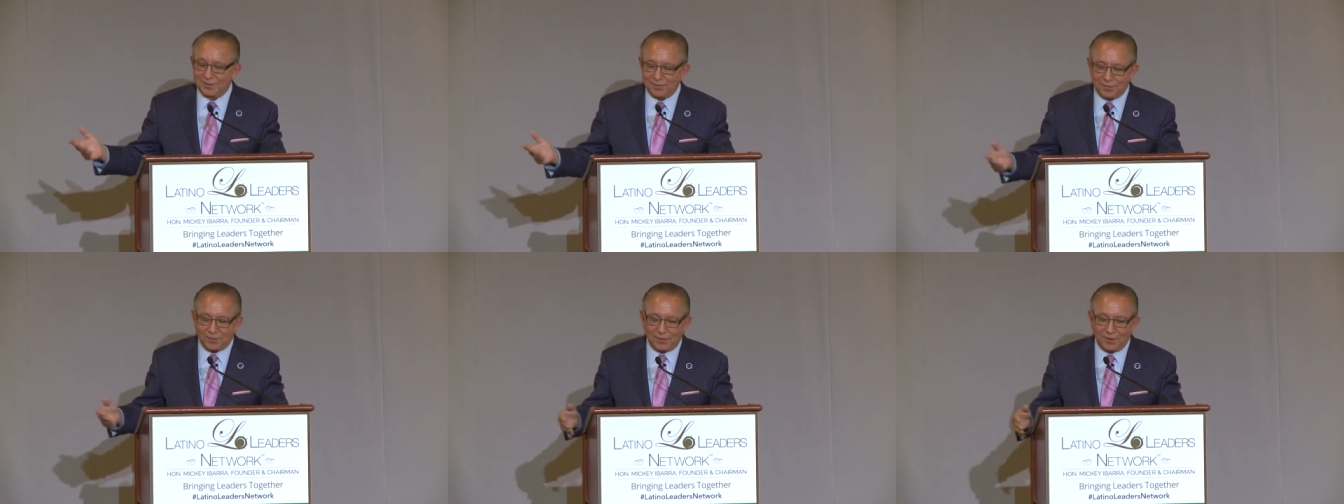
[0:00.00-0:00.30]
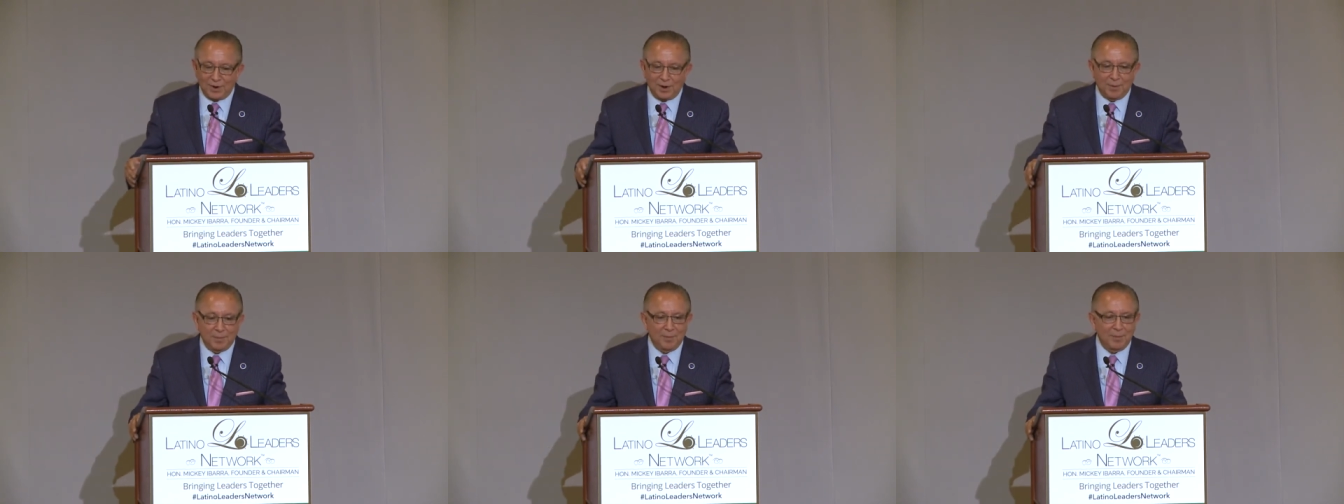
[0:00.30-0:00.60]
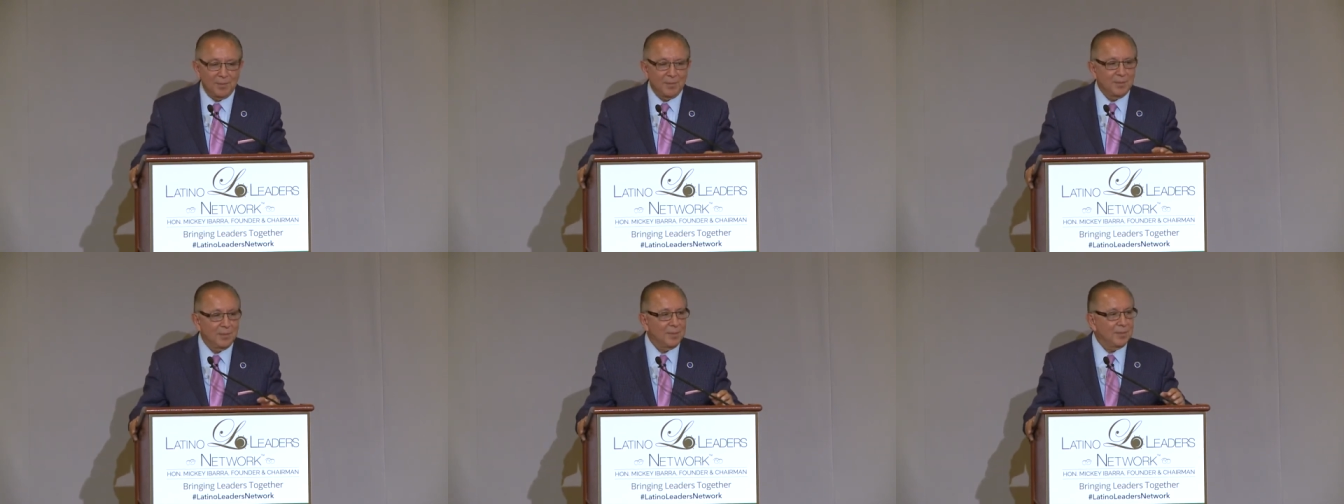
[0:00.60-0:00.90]

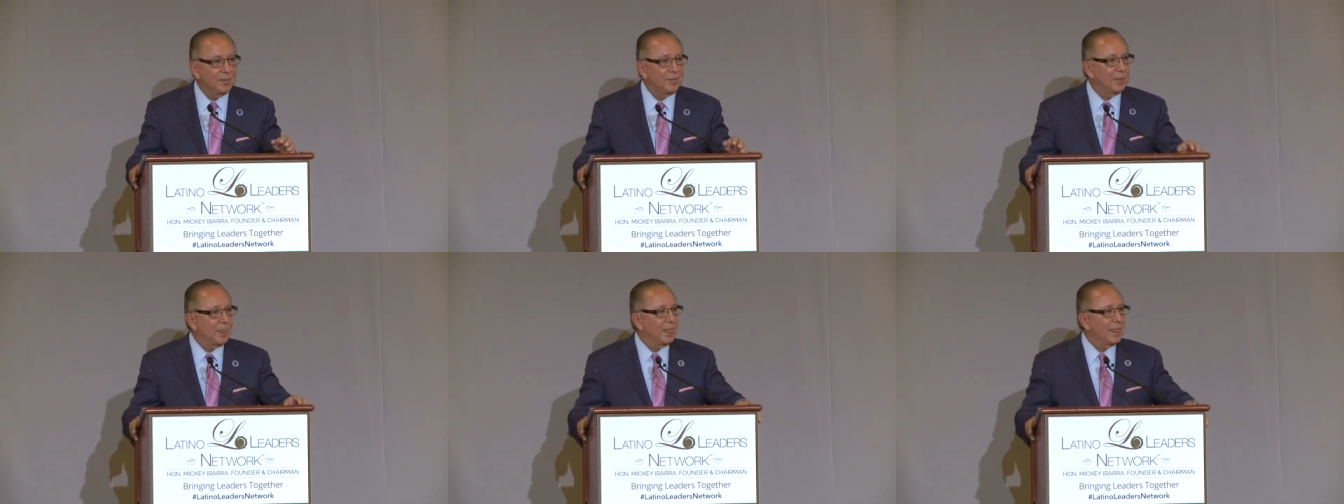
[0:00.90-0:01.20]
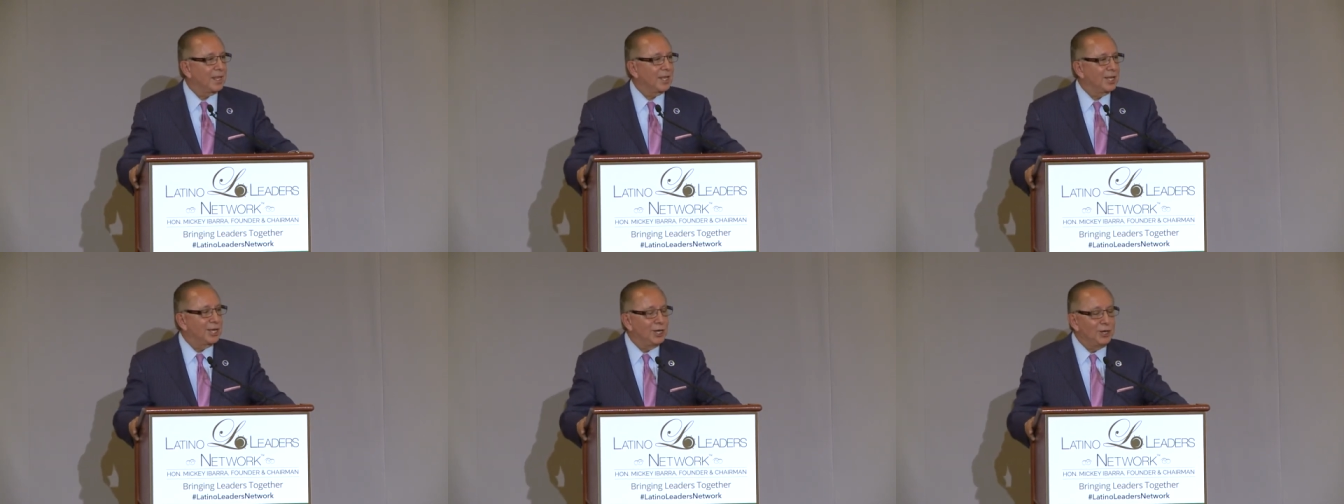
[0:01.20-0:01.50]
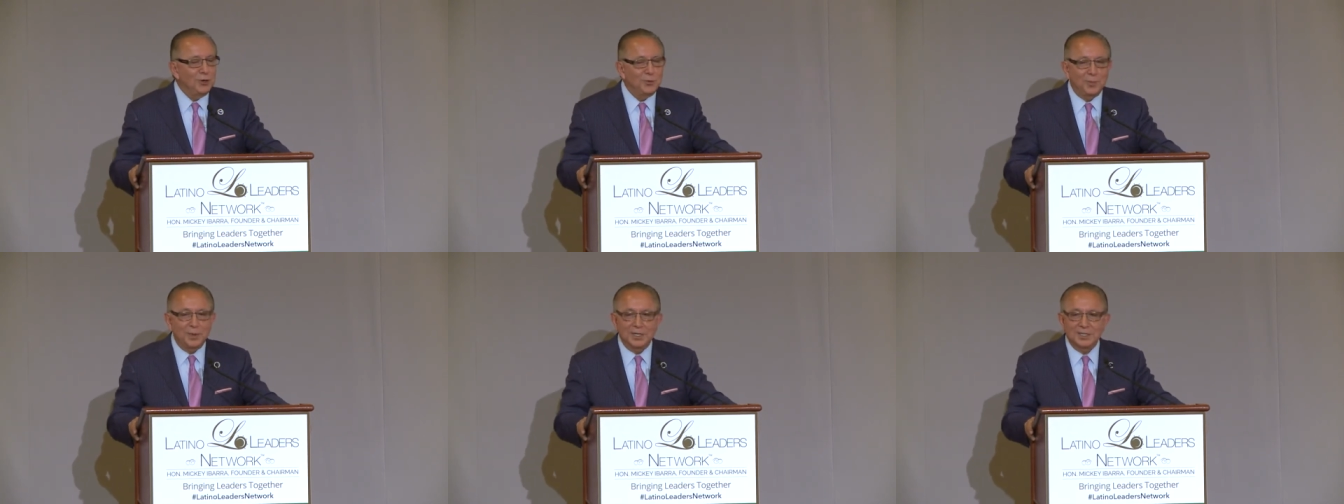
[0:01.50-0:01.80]
from
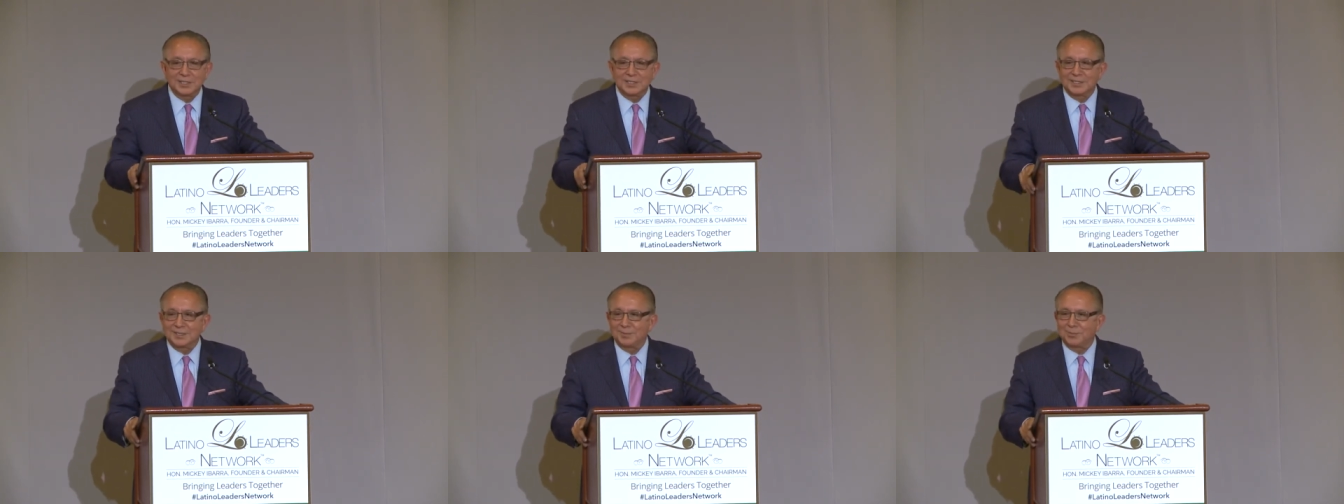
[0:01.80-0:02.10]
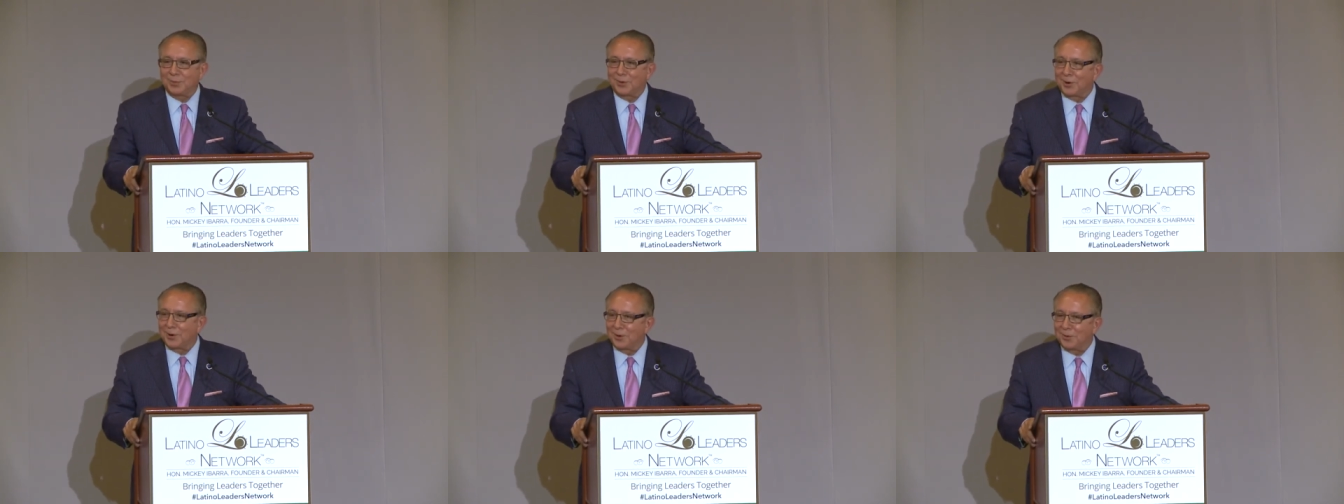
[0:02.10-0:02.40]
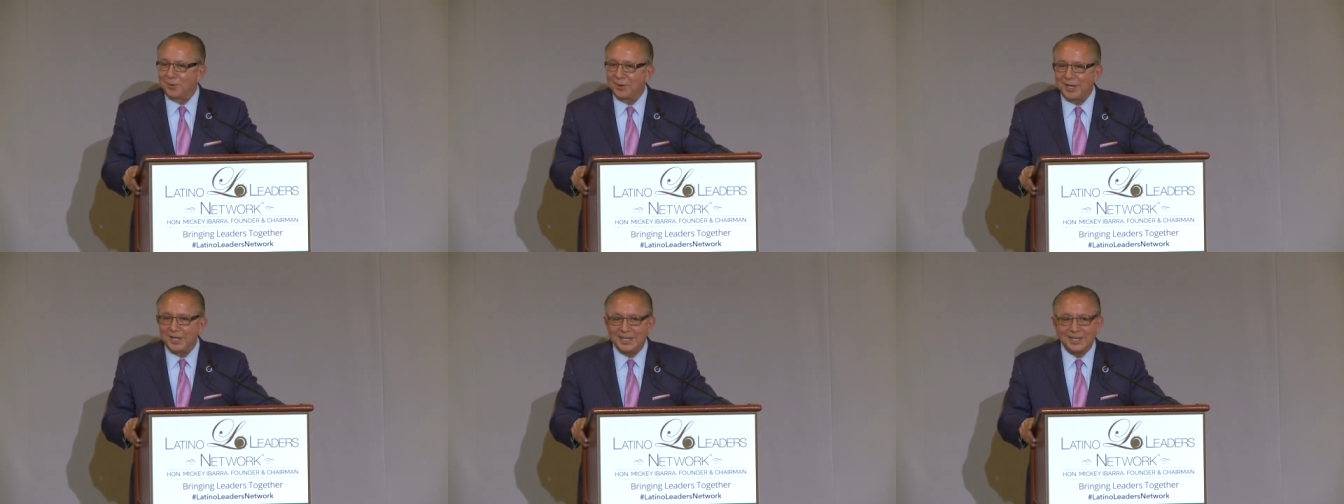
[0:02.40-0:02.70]
Cubans, Puerto
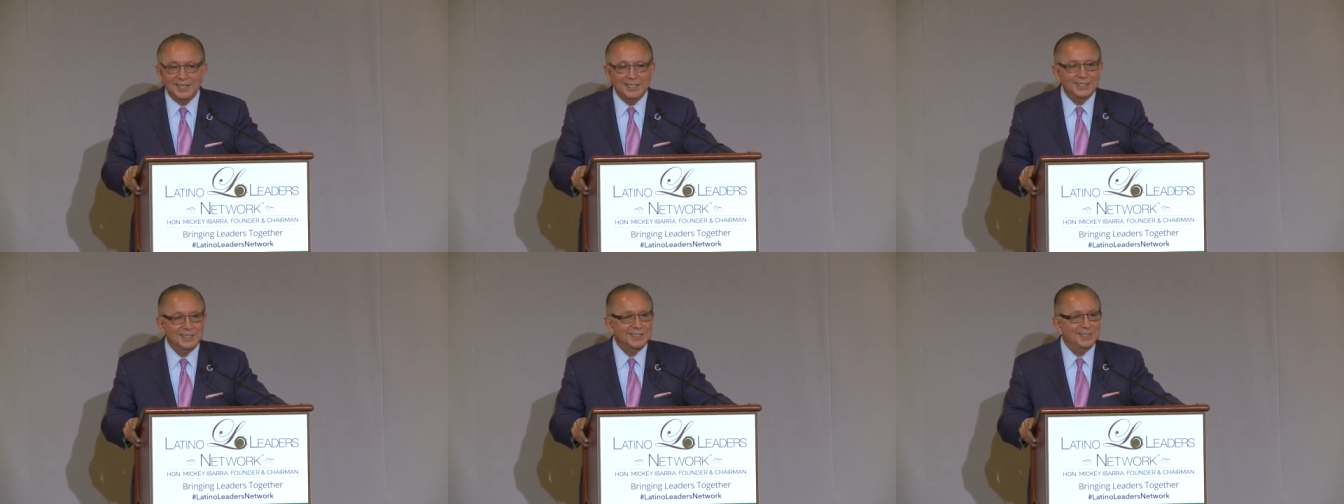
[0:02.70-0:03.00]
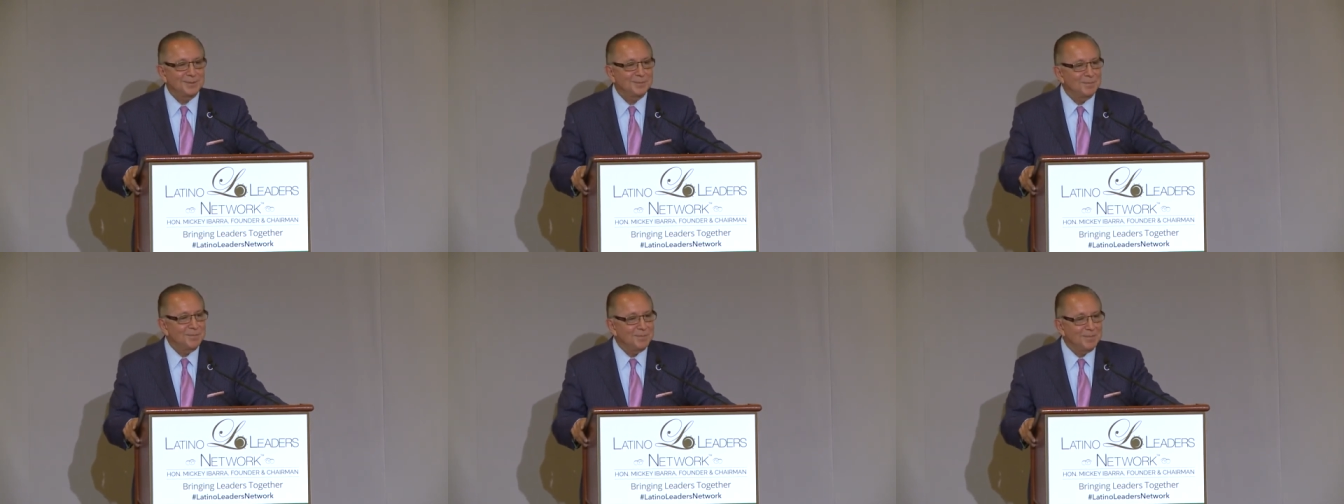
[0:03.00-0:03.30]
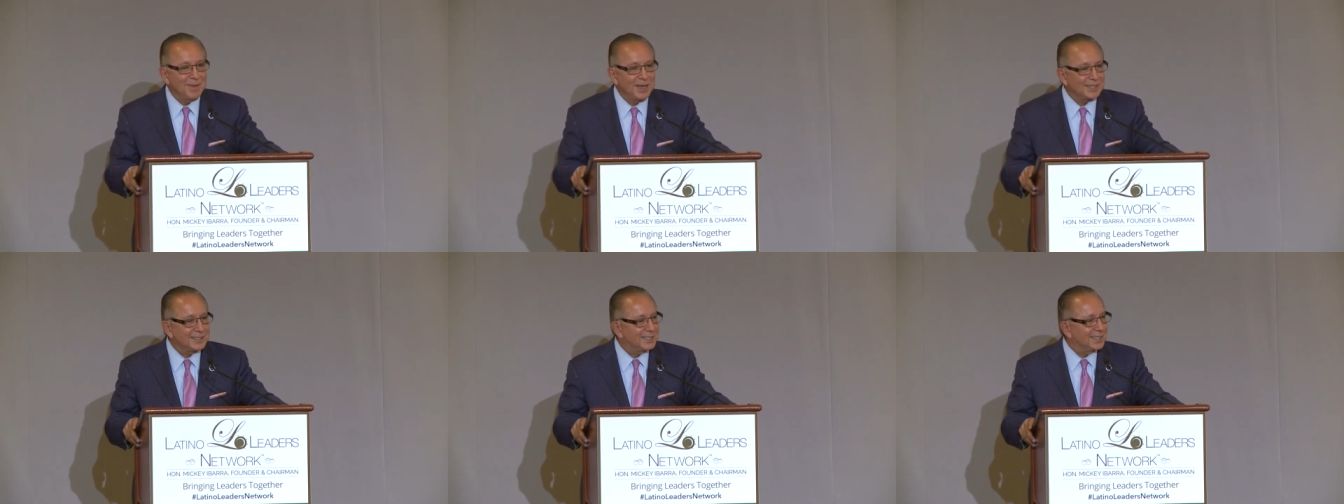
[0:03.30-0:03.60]
Ricans,
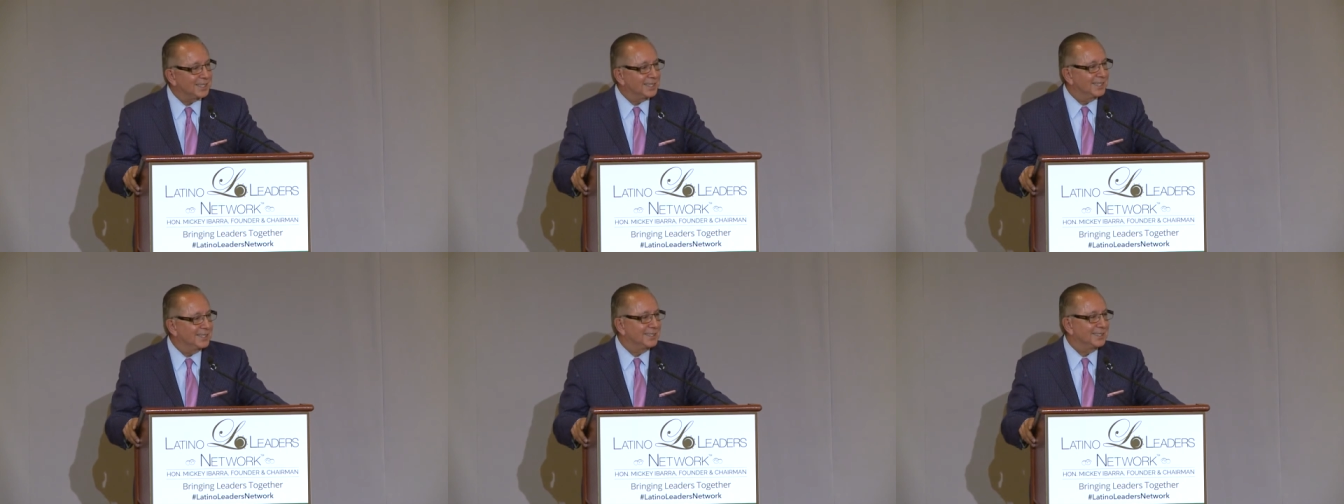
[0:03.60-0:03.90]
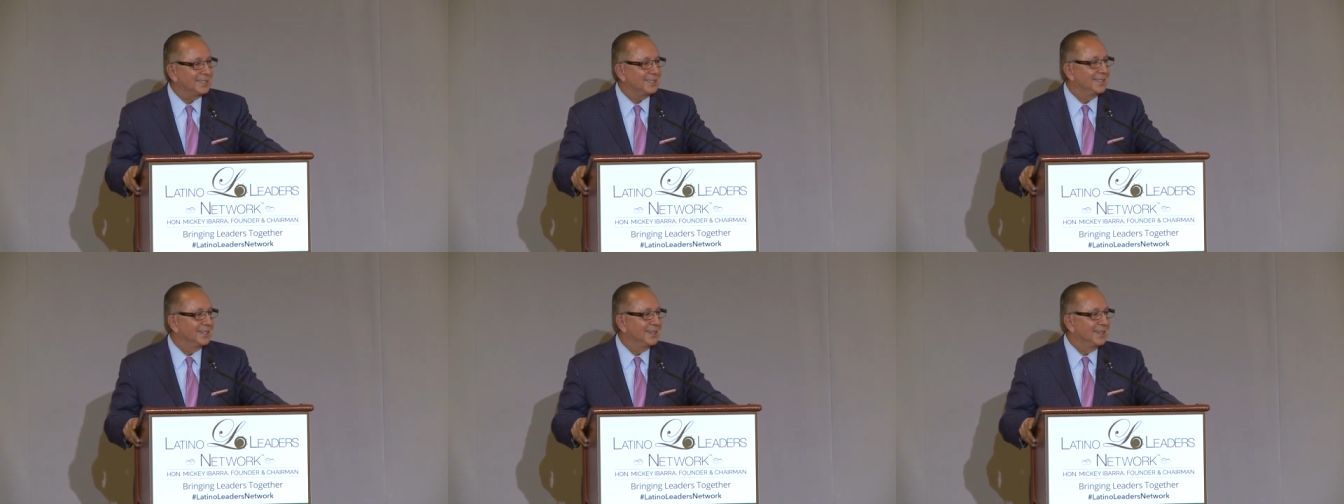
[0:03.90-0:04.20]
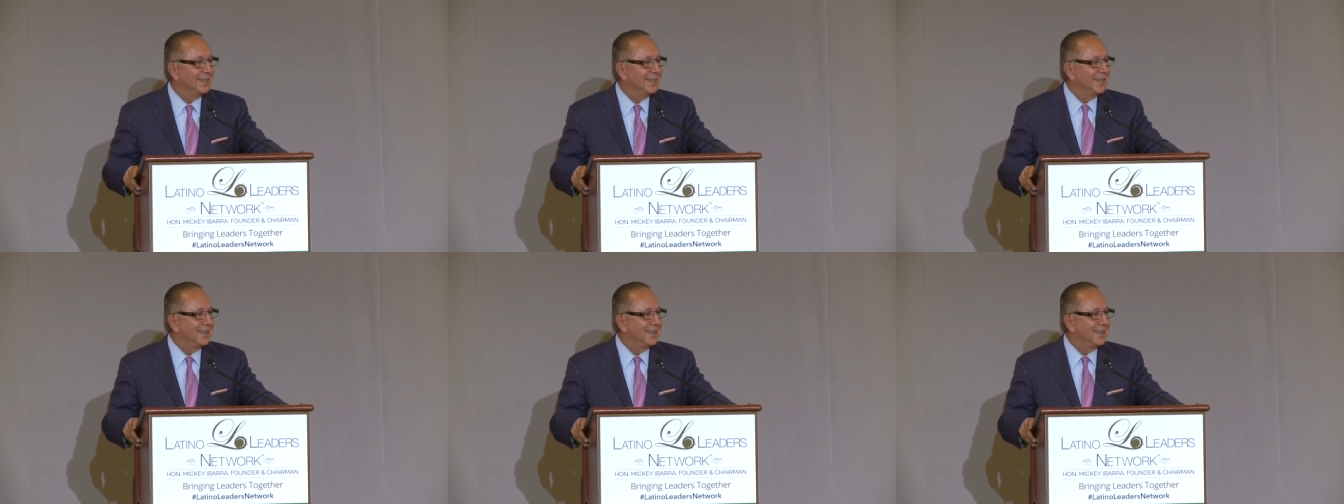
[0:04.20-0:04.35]
Mexicans,